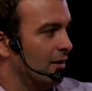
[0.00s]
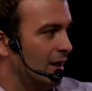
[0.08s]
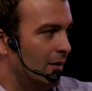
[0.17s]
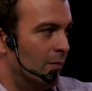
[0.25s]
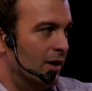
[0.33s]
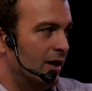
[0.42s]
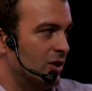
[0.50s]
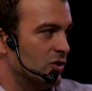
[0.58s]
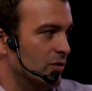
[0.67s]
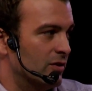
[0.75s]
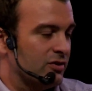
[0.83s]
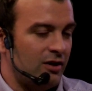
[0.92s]
Malaysia
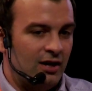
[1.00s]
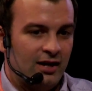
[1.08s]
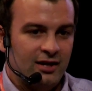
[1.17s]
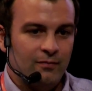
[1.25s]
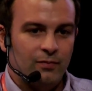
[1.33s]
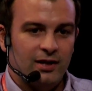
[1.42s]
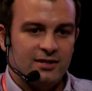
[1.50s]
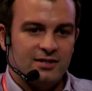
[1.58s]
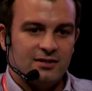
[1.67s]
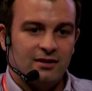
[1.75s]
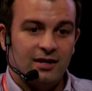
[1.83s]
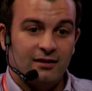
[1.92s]
and Thailand and places
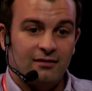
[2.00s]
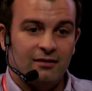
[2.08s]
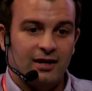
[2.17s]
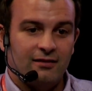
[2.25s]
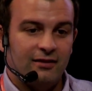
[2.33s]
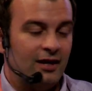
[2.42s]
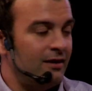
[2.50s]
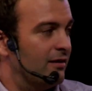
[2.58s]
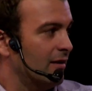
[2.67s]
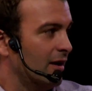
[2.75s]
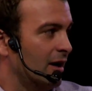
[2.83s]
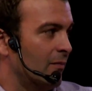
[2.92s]
like that.
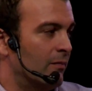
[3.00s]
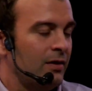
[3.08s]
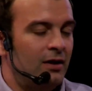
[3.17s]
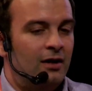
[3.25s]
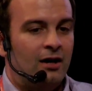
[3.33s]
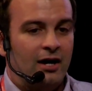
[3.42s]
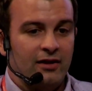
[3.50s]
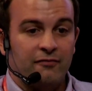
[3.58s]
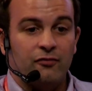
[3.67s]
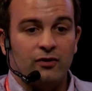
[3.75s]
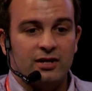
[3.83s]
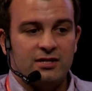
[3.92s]
I think
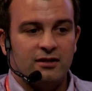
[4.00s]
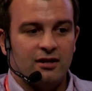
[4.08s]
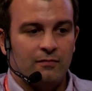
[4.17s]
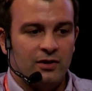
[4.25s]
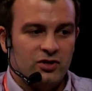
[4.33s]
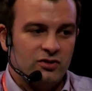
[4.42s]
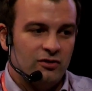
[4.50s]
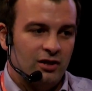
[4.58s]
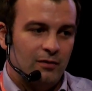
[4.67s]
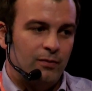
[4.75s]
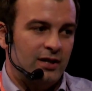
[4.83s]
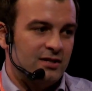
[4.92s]
for us, like I mentioned earlier,
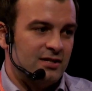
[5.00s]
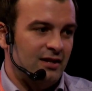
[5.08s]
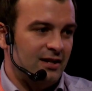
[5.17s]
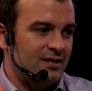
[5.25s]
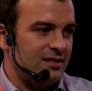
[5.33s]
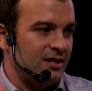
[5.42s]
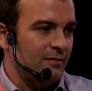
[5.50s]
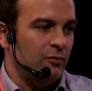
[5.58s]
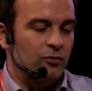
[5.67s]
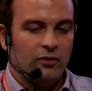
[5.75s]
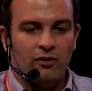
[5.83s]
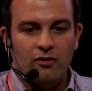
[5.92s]
places like
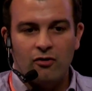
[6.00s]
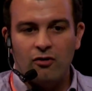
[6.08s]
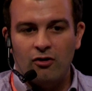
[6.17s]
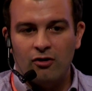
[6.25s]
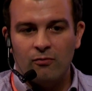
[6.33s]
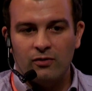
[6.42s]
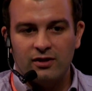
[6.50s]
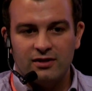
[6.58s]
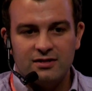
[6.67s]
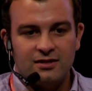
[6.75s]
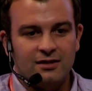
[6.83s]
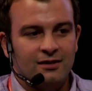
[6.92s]
Singapore and Hong Kong, where
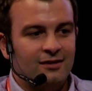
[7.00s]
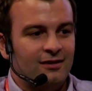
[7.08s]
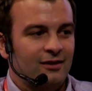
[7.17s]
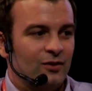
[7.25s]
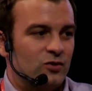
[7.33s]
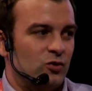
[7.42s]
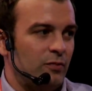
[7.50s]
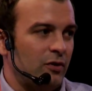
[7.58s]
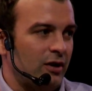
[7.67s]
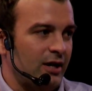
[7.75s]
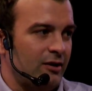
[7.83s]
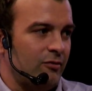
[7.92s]
there's super
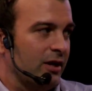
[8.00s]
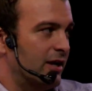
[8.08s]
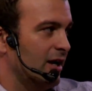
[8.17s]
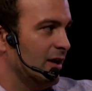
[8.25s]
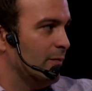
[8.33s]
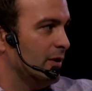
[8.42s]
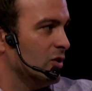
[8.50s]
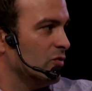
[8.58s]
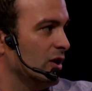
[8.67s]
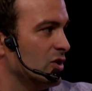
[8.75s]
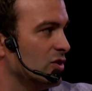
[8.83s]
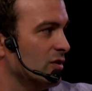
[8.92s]
high credit card
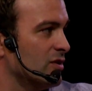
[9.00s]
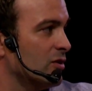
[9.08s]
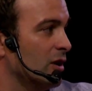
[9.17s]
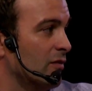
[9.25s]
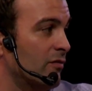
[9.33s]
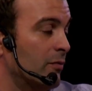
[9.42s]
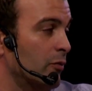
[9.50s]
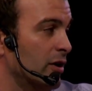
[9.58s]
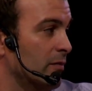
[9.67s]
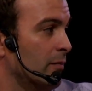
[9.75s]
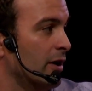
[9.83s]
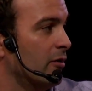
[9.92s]
penetration, is kind of the bread
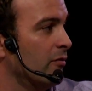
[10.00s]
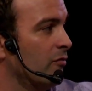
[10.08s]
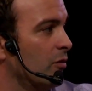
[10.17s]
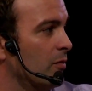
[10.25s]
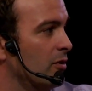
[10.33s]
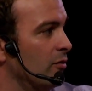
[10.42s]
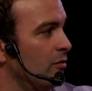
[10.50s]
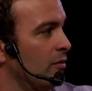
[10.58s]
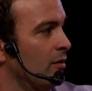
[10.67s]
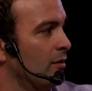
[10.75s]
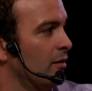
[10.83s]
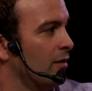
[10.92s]
and butter of what we do.
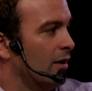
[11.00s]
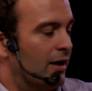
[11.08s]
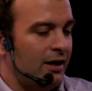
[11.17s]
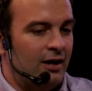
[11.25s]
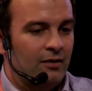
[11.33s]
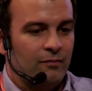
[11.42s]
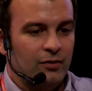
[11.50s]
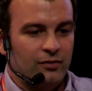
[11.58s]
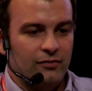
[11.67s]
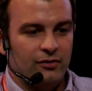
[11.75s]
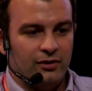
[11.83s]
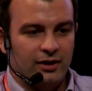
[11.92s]
But
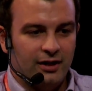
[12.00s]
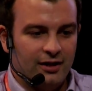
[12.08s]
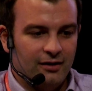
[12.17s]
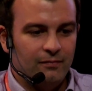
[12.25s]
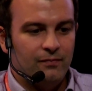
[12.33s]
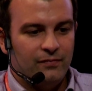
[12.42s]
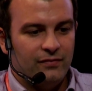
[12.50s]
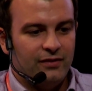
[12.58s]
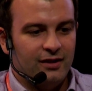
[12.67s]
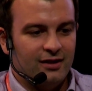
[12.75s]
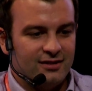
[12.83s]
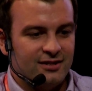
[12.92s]
the
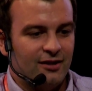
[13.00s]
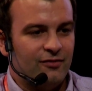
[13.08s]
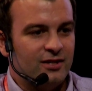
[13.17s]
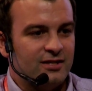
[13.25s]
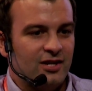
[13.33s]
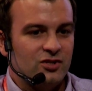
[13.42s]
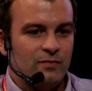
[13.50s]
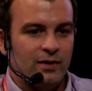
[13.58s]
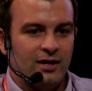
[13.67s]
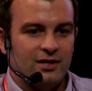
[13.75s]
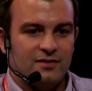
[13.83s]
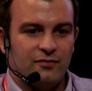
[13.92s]
Southeast Asian
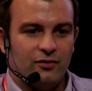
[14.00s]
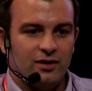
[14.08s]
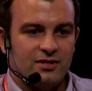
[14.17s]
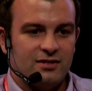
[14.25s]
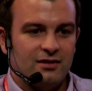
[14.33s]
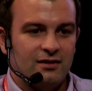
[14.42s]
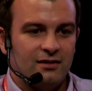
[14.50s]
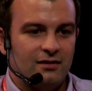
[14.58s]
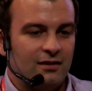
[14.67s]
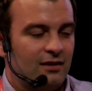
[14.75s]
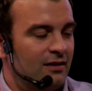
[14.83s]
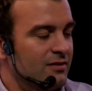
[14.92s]
markets for us
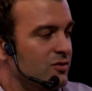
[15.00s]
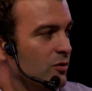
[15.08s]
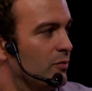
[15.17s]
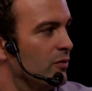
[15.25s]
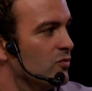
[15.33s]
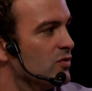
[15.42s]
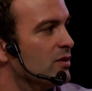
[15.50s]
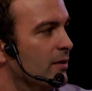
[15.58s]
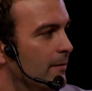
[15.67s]
are super interesting.